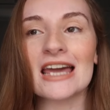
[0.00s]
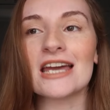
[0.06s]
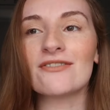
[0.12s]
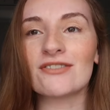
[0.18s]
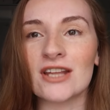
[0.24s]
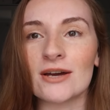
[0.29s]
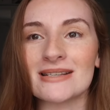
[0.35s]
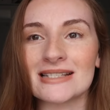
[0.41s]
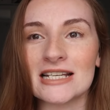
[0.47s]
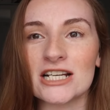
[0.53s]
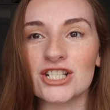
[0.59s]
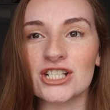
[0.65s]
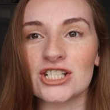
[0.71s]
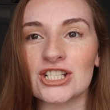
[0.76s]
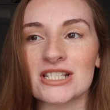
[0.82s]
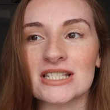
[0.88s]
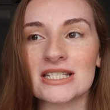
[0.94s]
even though it's
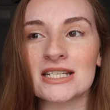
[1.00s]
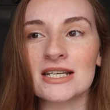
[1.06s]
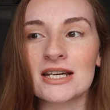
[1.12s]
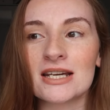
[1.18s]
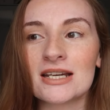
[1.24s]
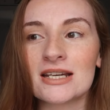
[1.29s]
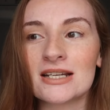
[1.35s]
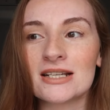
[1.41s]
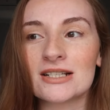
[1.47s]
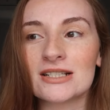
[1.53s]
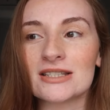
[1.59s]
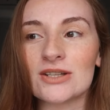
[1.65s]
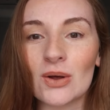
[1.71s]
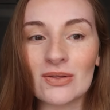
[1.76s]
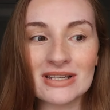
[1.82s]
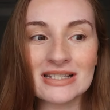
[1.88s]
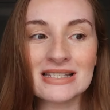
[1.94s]
literally just
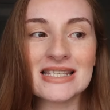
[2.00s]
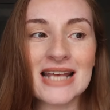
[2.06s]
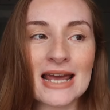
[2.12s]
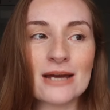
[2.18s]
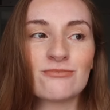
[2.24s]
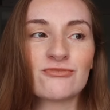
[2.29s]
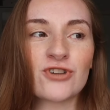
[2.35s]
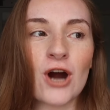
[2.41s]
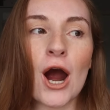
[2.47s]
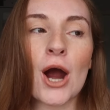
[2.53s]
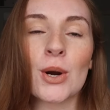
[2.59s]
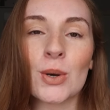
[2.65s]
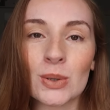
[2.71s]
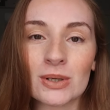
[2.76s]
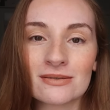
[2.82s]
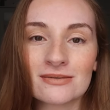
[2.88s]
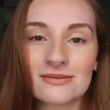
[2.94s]
on the same
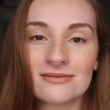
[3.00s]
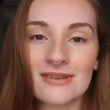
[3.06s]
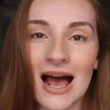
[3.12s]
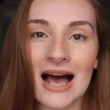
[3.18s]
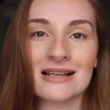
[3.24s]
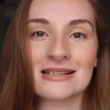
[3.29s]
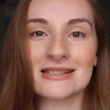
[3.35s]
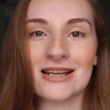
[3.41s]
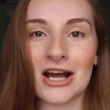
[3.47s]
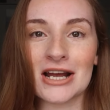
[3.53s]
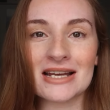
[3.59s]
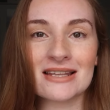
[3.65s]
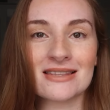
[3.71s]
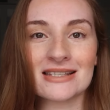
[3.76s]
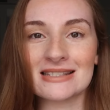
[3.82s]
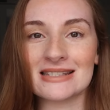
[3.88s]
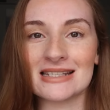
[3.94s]
row as
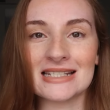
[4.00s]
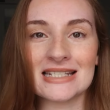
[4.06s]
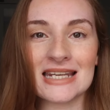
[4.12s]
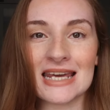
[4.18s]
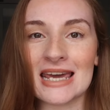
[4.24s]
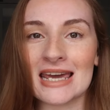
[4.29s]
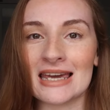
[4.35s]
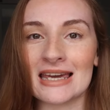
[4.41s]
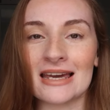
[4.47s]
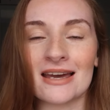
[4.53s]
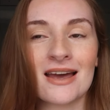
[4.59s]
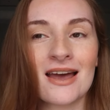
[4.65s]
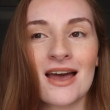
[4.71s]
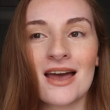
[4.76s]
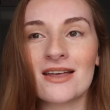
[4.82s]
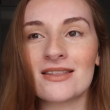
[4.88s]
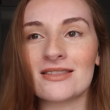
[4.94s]
like the City,
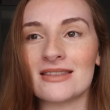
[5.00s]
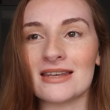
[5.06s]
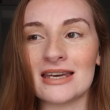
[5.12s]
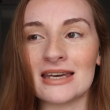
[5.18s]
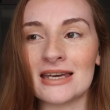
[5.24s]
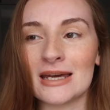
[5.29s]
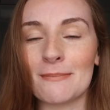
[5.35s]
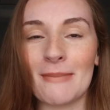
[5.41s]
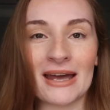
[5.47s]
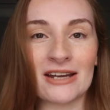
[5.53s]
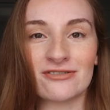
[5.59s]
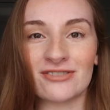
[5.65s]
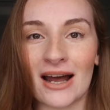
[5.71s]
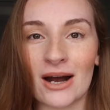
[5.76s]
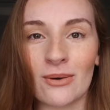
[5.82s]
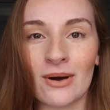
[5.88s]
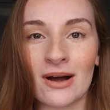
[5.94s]
the
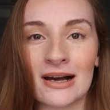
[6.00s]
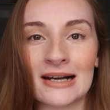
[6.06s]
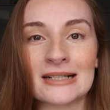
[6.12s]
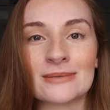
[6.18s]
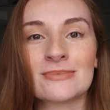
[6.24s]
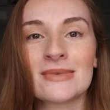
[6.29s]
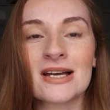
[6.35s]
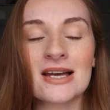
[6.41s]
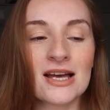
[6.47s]
Mayflower,